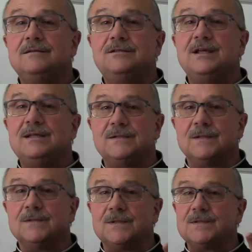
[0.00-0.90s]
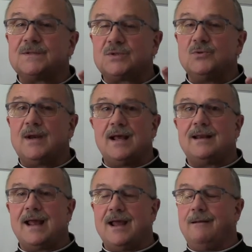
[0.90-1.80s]
Jesus is soon
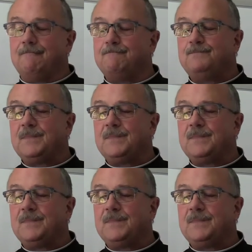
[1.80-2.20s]
at hand.